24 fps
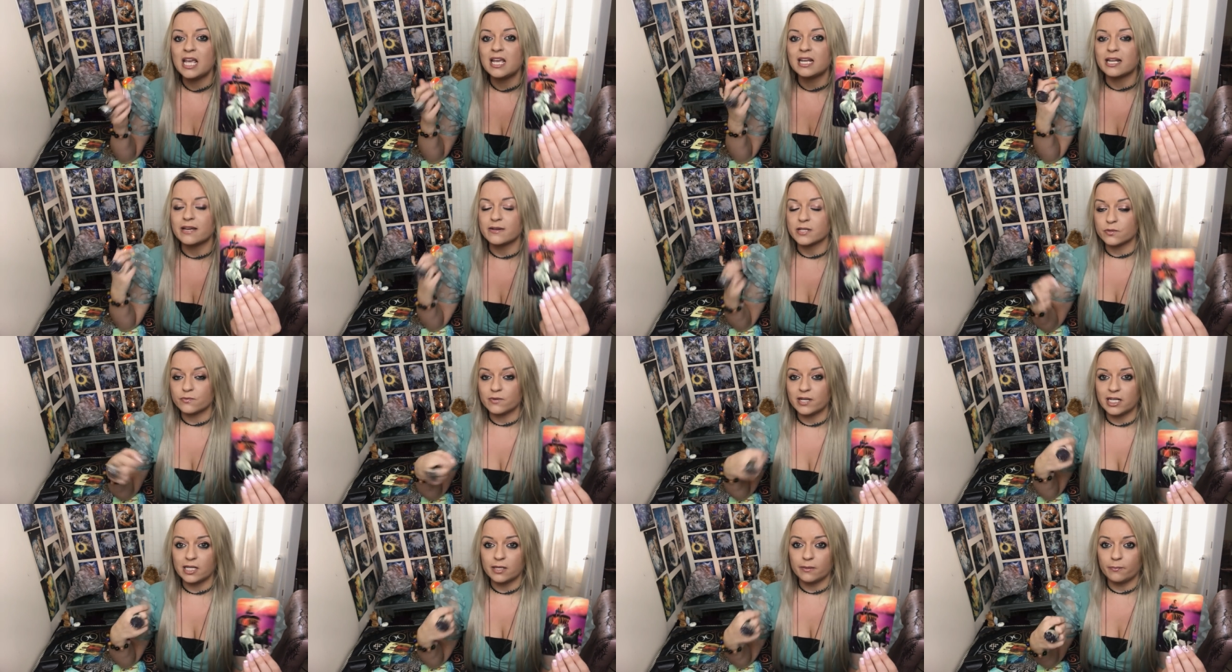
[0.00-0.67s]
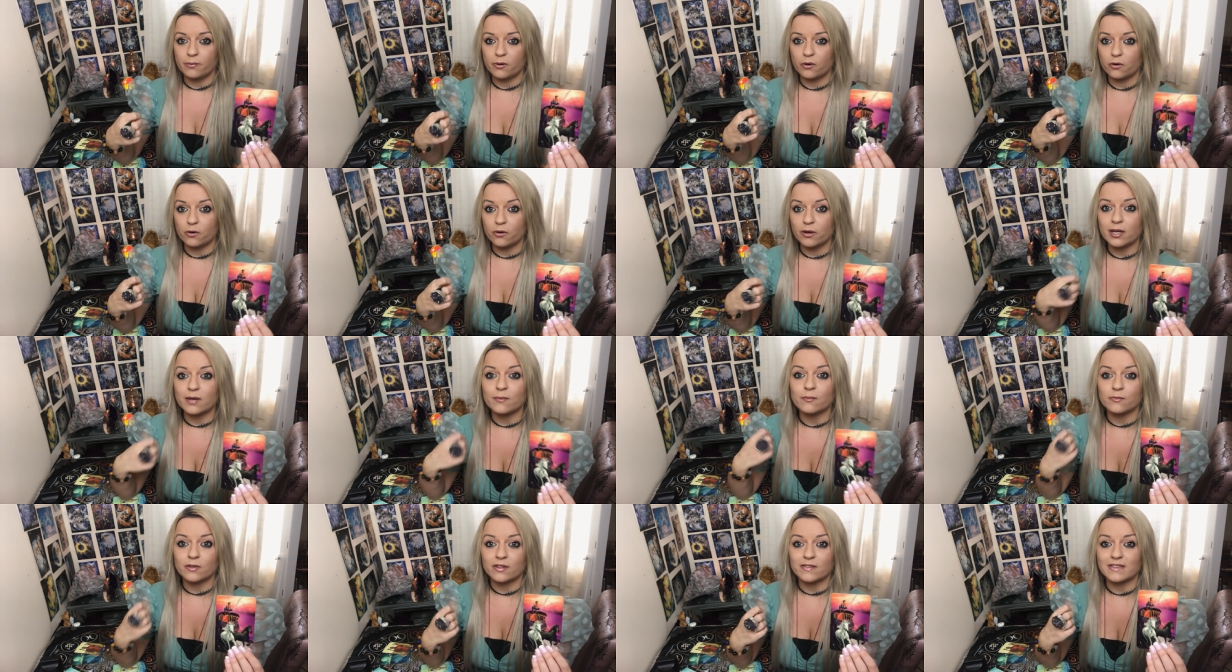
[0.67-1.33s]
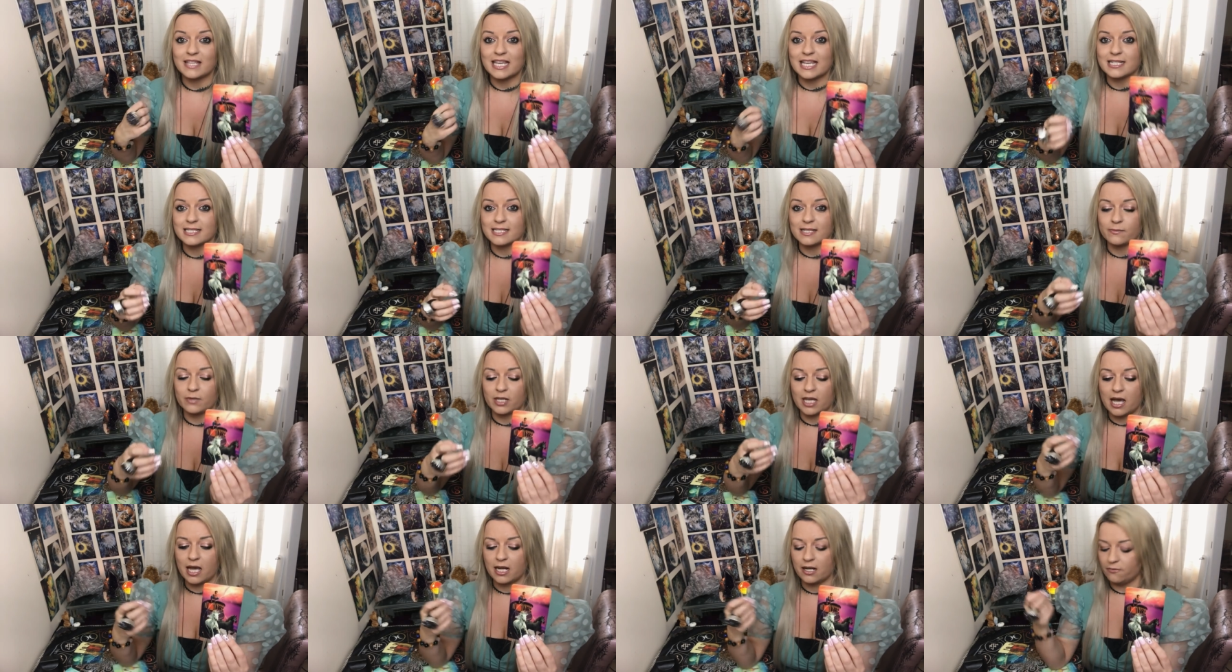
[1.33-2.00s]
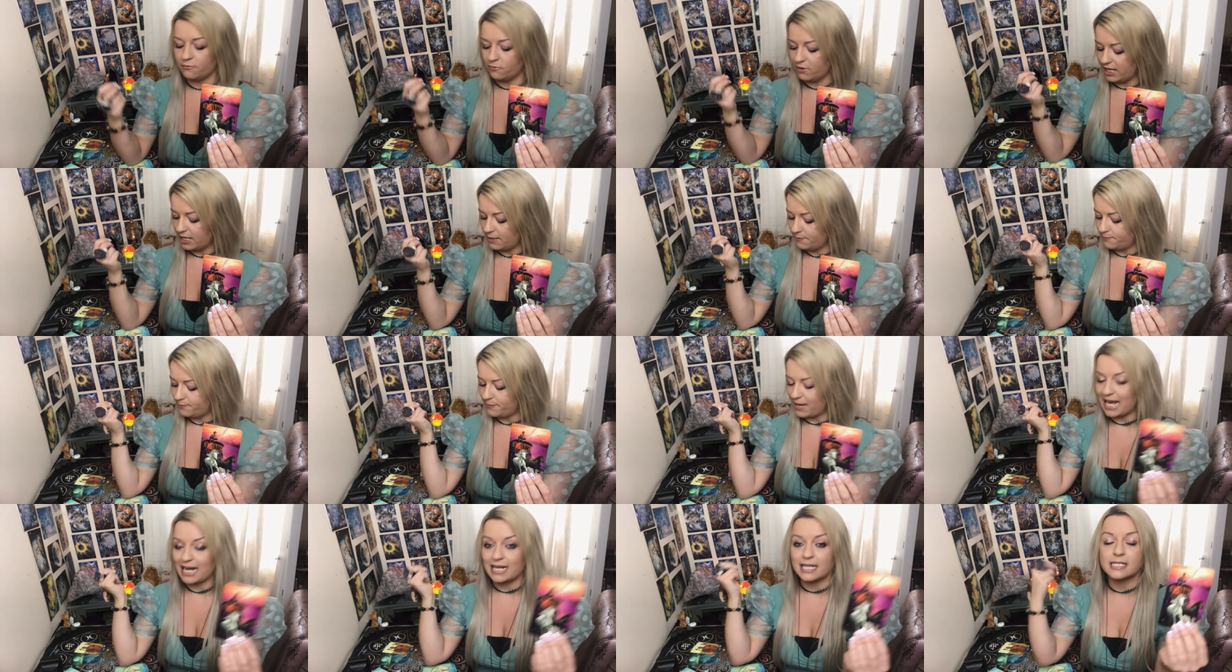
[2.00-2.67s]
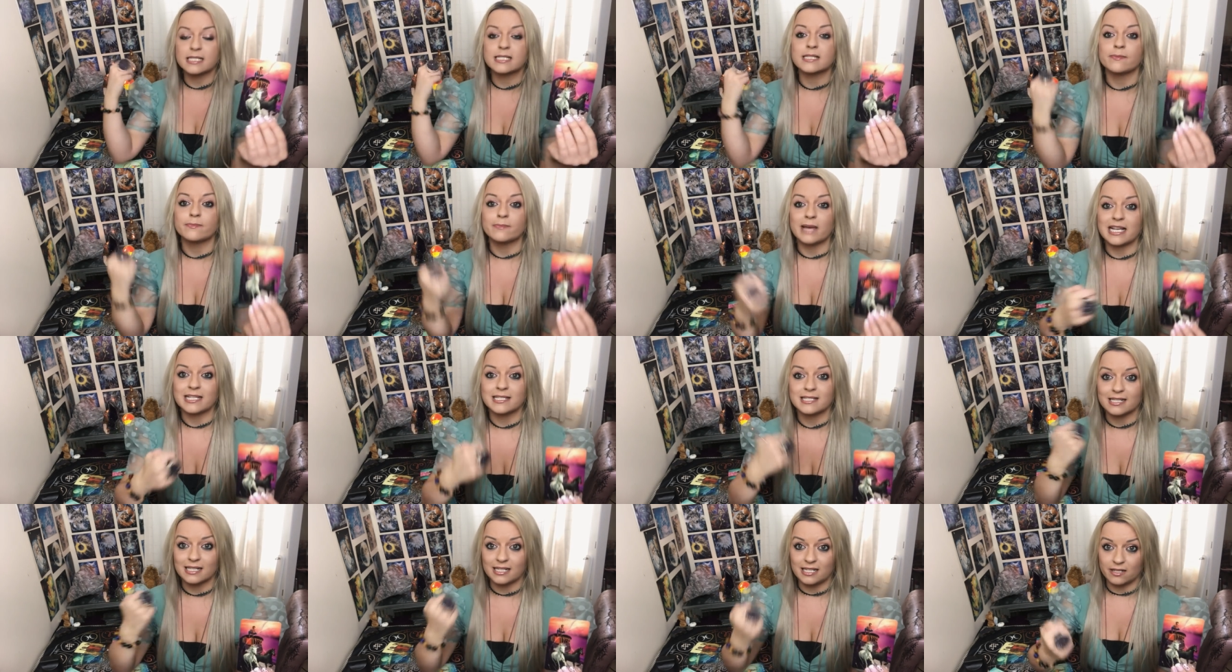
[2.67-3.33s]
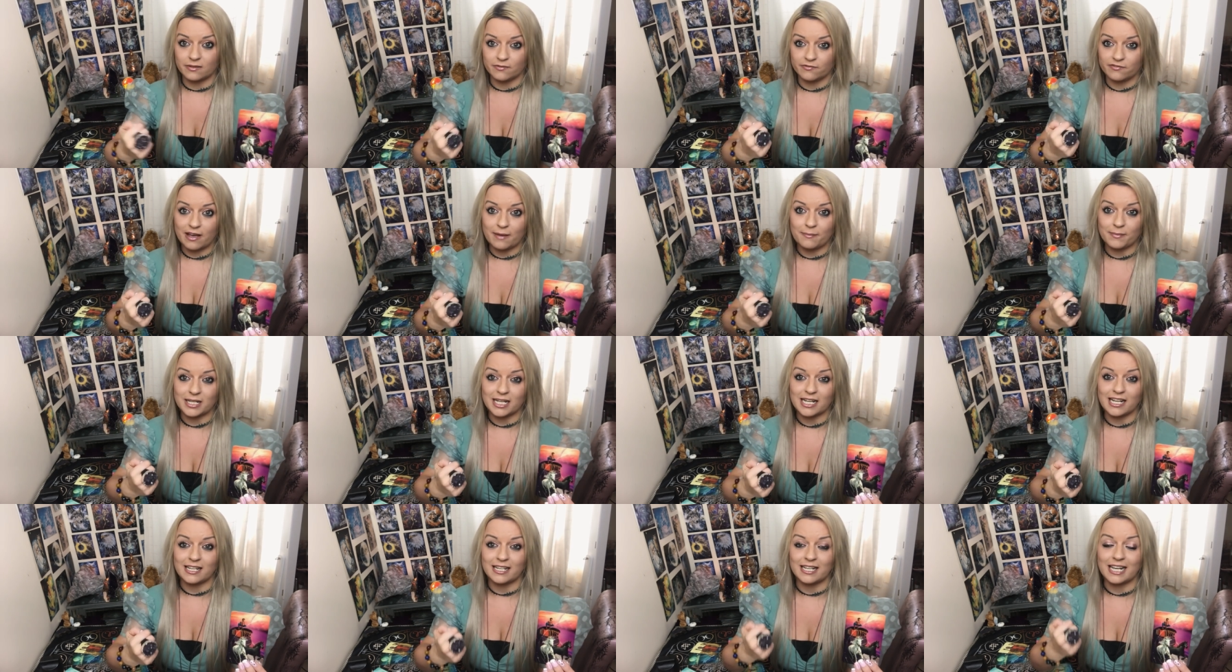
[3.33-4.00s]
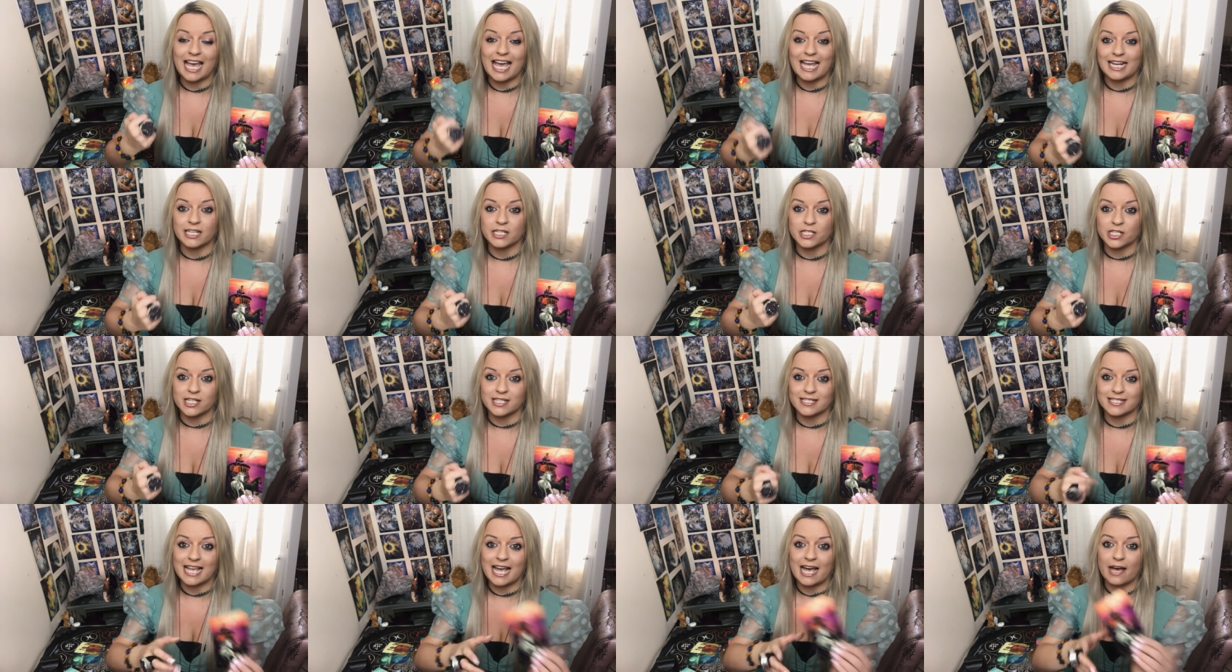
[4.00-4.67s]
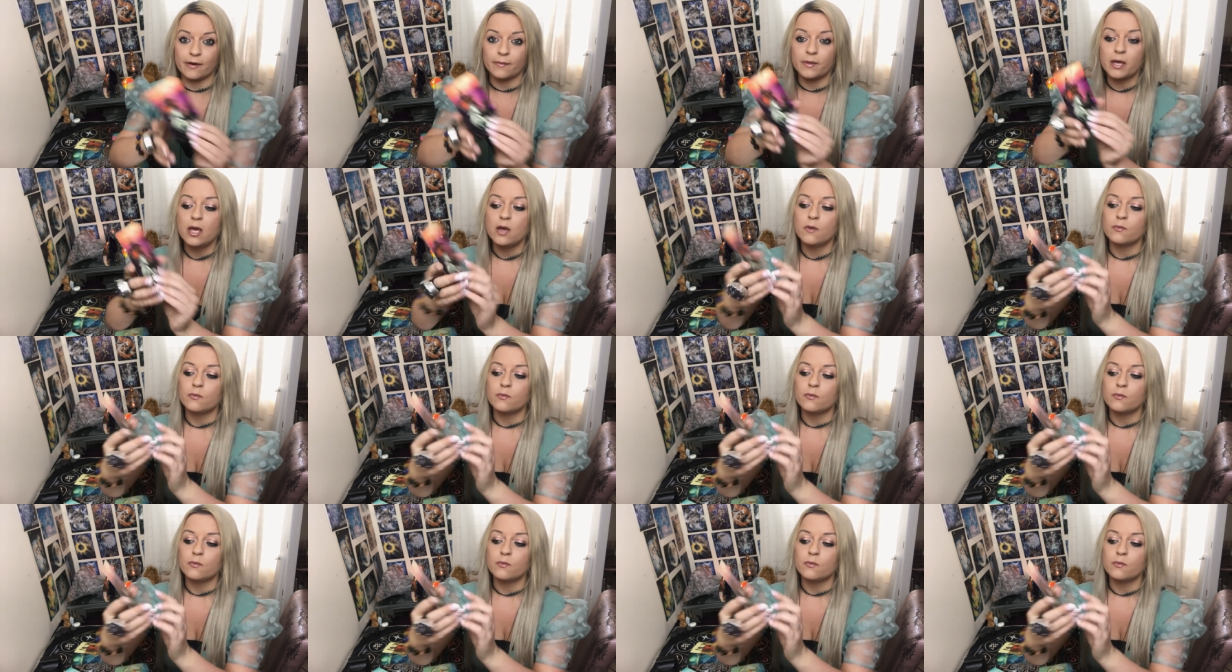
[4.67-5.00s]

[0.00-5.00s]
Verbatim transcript: Now, it's really important with this that we kind of really balance the masculine and feminine energies out.